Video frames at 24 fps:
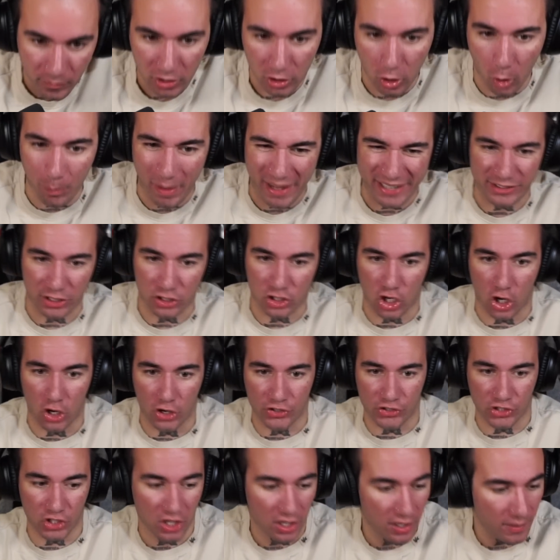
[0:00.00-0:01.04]
Go back to
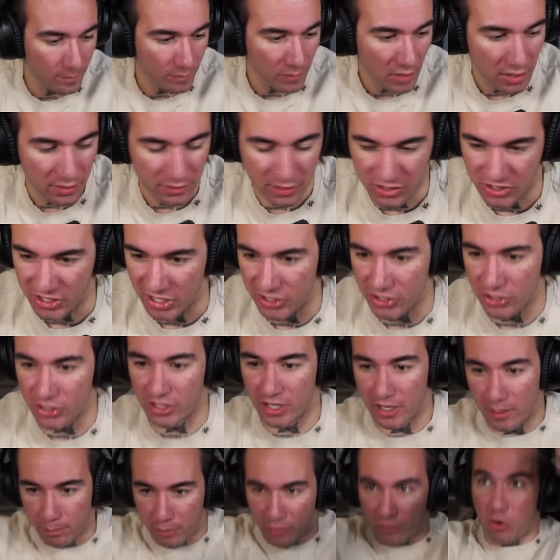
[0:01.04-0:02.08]
church. The sister's
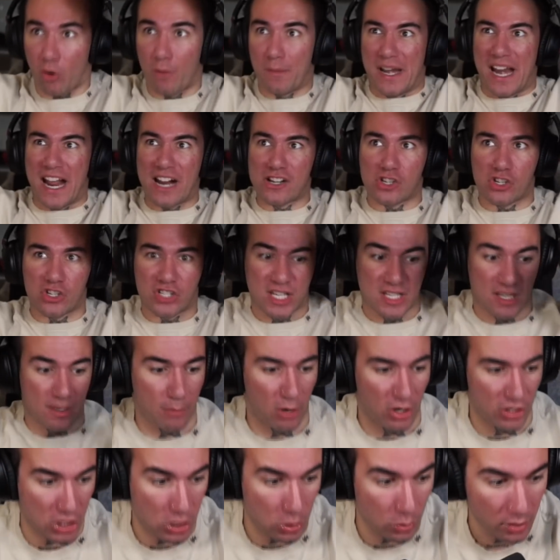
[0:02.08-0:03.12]
gonna perform an exorcism
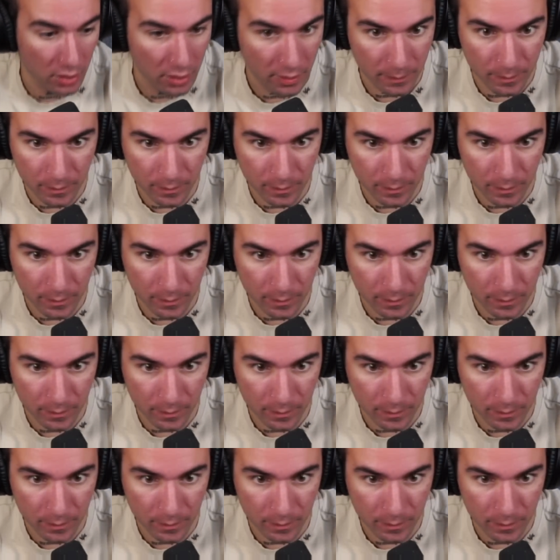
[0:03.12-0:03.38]
on you.